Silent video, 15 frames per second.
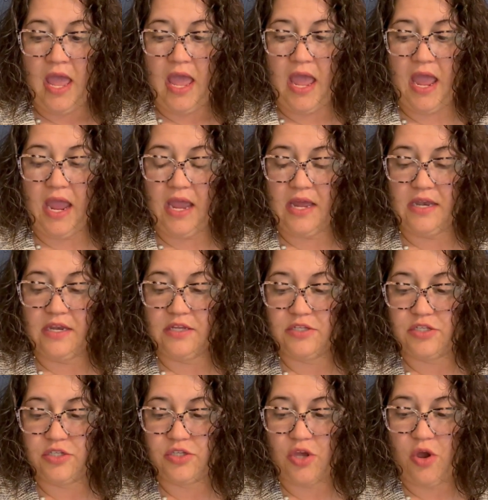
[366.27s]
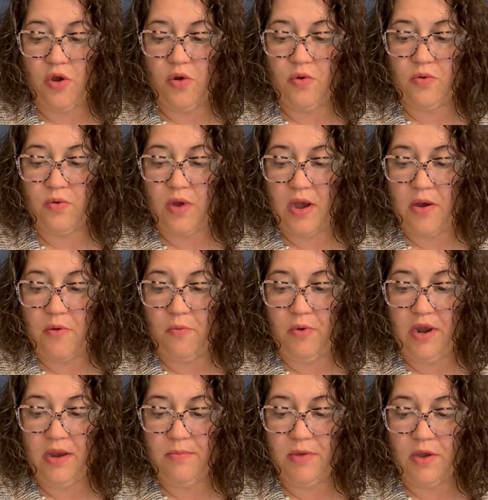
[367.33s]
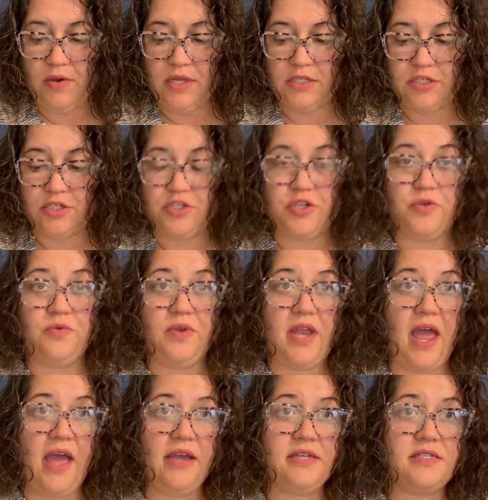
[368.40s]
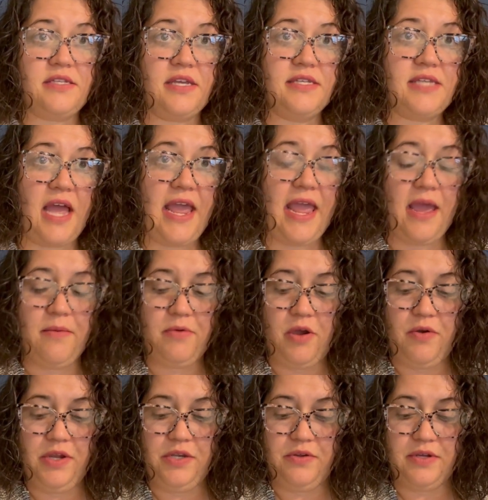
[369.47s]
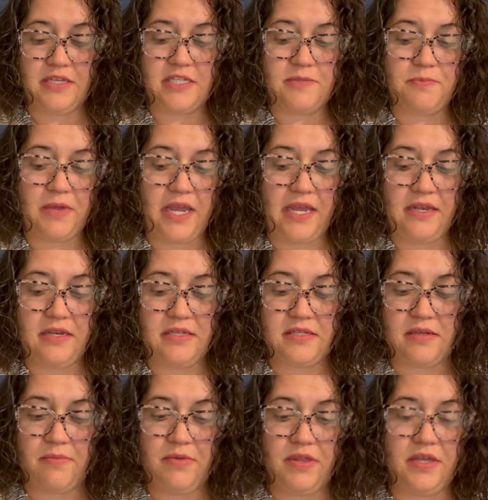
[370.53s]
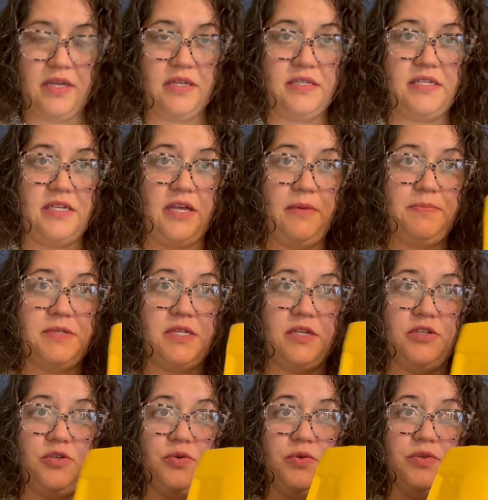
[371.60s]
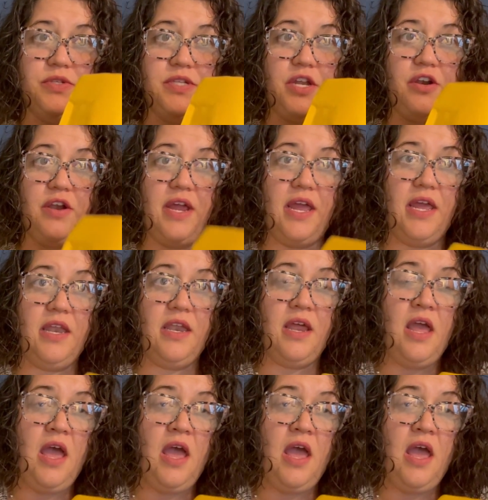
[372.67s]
And so what I'm going to do next is I am going to explain some of the tips and tools that are in